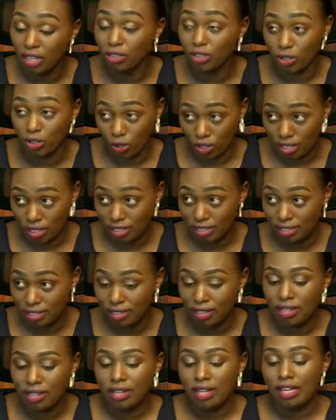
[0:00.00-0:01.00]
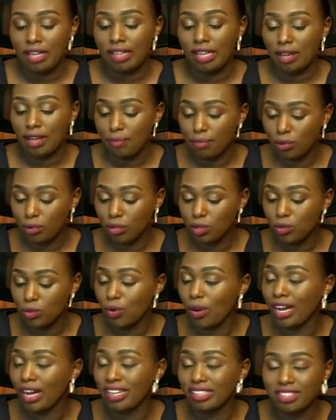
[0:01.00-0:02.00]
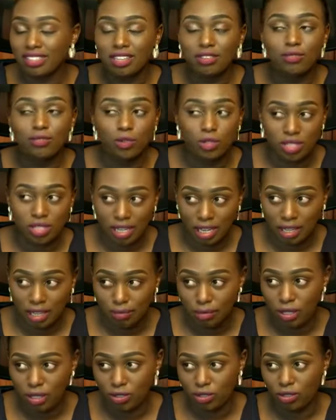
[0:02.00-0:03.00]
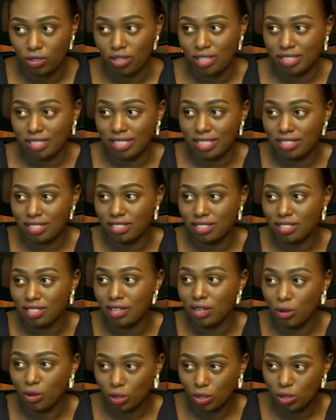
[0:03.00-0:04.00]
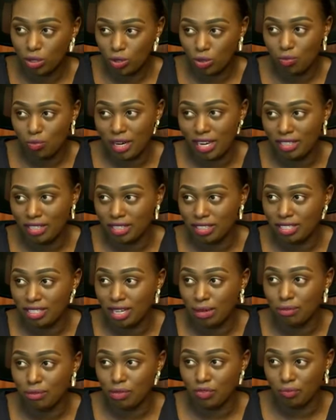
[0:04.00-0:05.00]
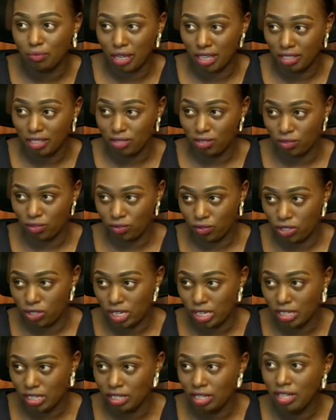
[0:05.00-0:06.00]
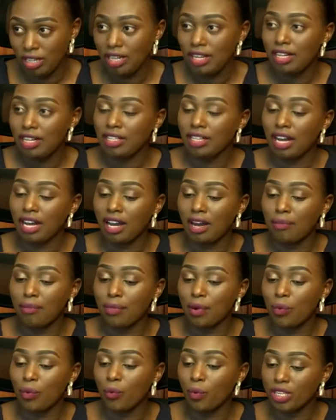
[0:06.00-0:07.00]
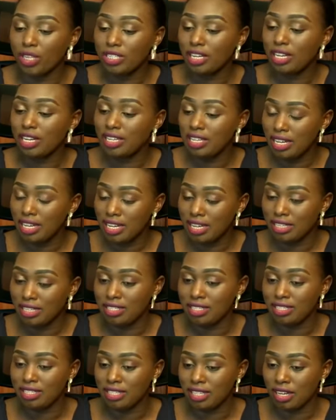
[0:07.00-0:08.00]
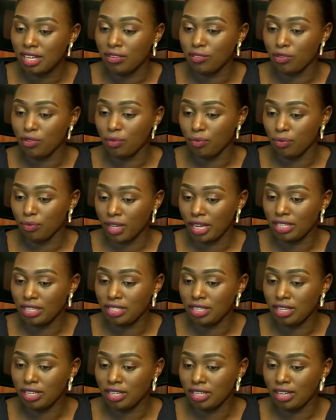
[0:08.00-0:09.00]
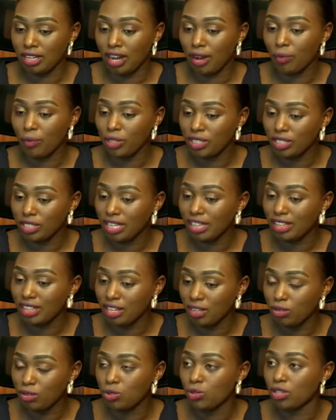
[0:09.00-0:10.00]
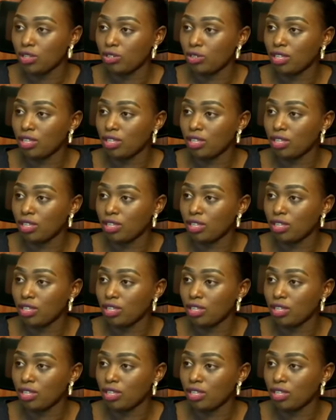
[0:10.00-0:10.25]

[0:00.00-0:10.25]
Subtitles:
billion. The imports were $149 billion. That is not too bad in terms of balance of trade. What can EAC take from that, and what can they do to